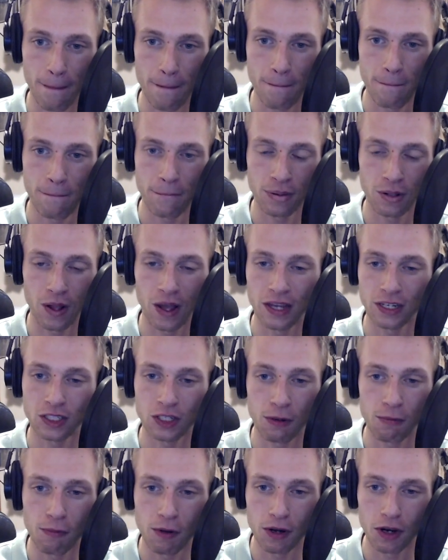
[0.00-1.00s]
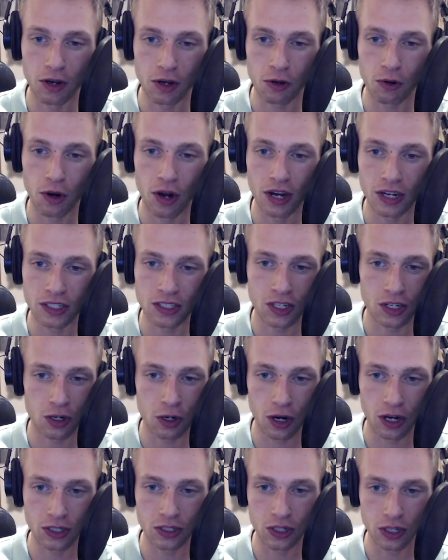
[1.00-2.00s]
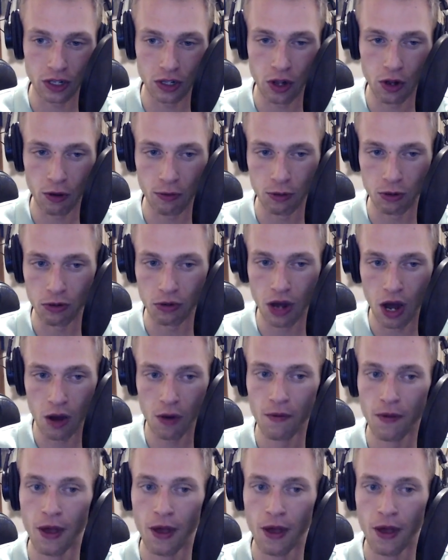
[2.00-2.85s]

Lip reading: play someone across the globe, you know.